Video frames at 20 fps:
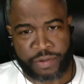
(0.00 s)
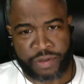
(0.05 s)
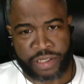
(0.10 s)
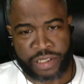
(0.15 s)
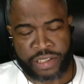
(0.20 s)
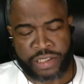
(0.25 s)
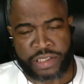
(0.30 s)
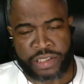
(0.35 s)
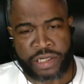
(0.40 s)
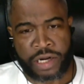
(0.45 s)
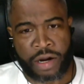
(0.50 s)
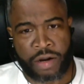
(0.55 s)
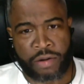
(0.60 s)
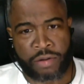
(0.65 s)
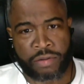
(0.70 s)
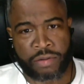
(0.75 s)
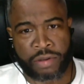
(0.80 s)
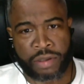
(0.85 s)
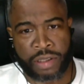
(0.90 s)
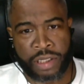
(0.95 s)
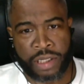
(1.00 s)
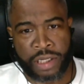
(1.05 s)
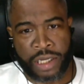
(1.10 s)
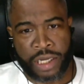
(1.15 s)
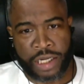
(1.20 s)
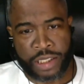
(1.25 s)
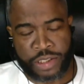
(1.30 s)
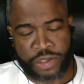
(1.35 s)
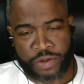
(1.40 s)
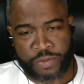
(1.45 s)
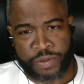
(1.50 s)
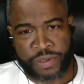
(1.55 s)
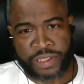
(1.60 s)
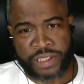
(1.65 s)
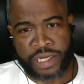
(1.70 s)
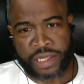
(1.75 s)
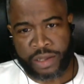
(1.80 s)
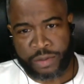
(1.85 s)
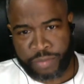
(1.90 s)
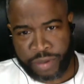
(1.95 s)
on this show that you put
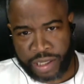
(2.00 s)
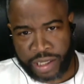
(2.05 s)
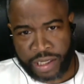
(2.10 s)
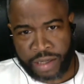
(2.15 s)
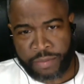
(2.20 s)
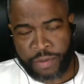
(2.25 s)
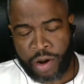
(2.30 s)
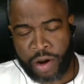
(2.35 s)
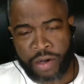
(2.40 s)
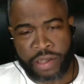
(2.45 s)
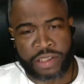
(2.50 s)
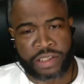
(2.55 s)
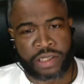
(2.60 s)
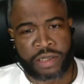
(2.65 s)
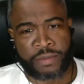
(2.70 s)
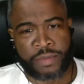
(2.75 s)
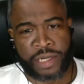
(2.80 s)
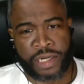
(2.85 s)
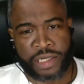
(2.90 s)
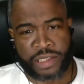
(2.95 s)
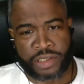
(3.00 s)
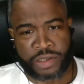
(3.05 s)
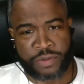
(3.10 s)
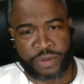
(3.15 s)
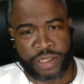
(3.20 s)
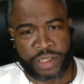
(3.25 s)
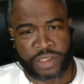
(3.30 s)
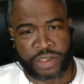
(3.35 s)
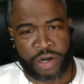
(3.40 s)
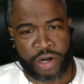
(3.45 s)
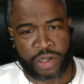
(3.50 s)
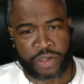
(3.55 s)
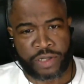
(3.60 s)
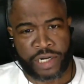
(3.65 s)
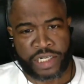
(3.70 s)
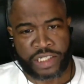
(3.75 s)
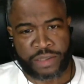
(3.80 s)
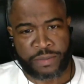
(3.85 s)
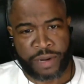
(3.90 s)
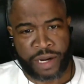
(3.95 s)
together, bringing up all these comedians so we can talk
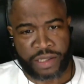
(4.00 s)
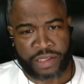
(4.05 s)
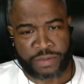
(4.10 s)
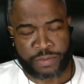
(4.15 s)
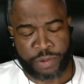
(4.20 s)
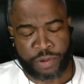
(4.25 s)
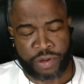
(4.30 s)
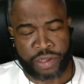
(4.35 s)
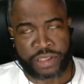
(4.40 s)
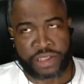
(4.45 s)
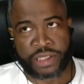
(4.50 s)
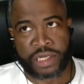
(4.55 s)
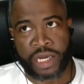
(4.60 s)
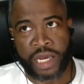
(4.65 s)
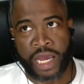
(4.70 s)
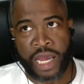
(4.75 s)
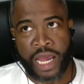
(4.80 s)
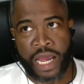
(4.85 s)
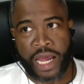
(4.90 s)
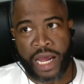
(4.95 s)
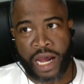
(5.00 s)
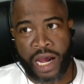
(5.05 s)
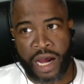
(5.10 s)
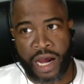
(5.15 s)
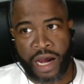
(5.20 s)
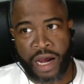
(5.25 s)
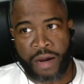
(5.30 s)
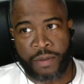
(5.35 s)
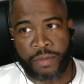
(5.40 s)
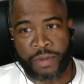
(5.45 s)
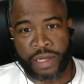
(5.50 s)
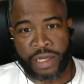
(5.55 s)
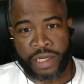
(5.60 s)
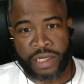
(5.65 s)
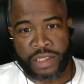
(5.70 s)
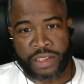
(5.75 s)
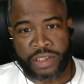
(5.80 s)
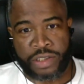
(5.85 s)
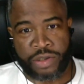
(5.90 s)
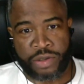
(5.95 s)
trash about sports,
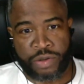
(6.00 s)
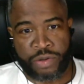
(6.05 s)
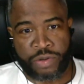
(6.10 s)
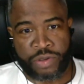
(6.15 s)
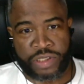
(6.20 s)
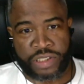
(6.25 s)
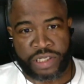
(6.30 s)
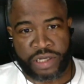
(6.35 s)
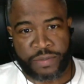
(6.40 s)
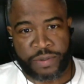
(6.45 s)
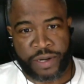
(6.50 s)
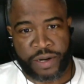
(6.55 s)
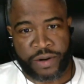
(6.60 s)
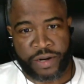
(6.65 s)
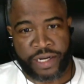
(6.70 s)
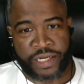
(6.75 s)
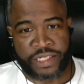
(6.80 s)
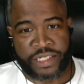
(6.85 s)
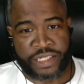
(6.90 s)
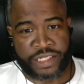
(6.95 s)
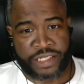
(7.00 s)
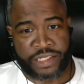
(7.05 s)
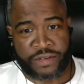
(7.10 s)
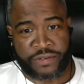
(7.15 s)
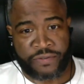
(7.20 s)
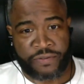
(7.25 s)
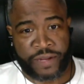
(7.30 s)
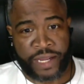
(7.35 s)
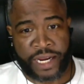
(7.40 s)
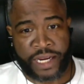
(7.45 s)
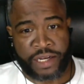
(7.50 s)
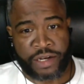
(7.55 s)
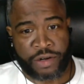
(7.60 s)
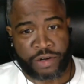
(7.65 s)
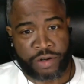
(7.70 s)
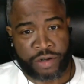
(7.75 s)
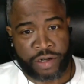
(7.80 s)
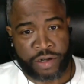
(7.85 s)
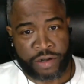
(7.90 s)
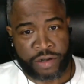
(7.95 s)
to sit up here and just deflate
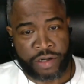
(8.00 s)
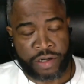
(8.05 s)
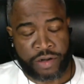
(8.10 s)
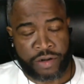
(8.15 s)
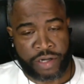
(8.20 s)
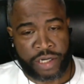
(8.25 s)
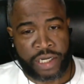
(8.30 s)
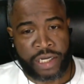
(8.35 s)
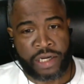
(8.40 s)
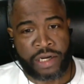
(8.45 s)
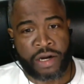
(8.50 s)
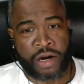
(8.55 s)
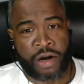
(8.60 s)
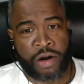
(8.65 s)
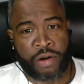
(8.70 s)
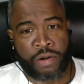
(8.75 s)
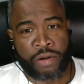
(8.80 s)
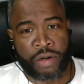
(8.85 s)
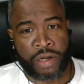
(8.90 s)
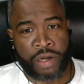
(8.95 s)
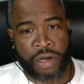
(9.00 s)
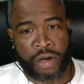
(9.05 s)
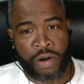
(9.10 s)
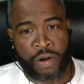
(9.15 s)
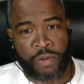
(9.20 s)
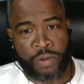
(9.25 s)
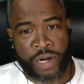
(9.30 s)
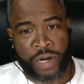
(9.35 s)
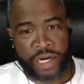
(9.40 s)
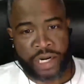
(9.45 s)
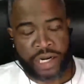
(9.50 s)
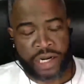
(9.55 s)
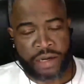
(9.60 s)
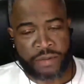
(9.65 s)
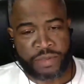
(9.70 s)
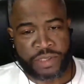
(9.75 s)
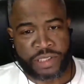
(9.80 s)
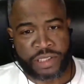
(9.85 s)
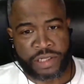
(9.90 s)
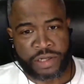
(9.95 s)
your ego when it
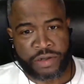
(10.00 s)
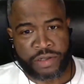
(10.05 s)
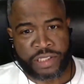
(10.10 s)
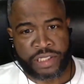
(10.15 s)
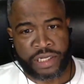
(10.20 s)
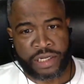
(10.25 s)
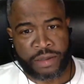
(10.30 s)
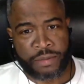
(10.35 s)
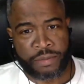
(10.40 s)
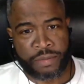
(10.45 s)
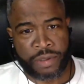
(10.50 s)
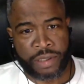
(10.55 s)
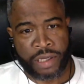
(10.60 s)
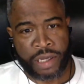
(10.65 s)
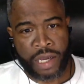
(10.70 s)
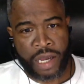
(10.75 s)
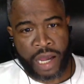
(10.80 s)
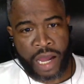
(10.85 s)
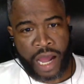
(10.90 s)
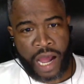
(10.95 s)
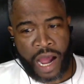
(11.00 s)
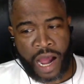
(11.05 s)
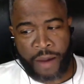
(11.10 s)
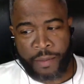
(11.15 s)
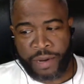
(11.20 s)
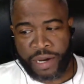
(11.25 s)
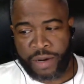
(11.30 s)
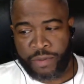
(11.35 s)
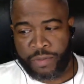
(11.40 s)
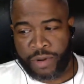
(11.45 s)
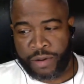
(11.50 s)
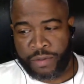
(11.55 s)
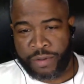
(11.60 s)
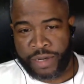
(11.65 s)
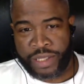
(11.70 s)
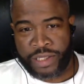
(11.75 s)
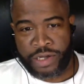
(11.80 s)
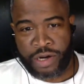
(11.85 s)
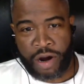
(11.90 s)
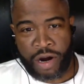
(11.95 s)
comes to your team. I mean, when
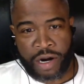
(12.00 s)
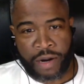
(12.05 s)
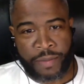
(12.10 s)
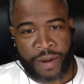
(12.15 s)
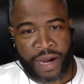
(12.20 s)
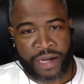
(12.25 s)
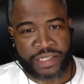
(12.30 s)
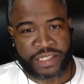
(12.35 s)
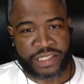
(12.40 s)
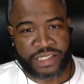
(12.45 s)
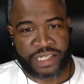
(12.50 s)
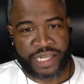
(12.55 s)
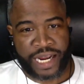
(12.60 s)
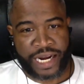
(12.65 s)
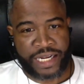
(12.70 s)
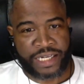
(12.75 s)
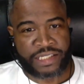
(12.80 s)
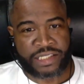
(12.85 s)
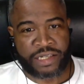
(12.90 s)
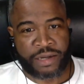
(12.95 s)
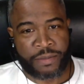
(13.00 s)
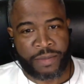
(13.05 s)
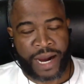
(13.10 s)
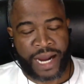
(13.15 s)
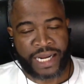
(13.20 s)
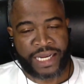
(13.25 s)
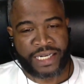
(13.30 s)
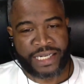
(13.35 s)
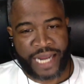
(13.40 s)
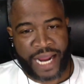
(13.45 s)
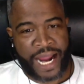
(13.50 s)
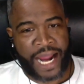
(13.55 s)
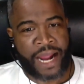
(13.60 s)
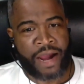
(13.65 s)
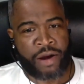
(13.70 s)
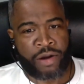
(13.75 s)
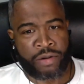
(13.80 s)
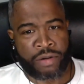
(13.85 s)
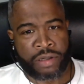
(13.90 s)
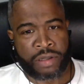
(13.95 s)
we talk about just letting somebody
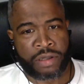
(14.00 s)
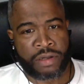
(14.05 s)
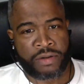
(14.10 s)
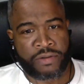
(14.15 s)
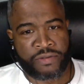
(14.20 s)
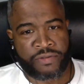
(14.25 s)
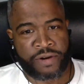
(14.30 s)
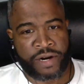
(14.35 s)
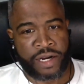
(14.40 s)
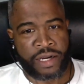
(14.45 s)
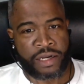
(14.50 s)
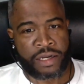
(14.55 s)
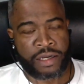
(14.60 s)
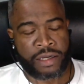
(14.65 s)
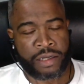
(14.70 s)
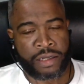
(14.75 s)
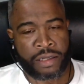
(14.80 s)
down, Frank,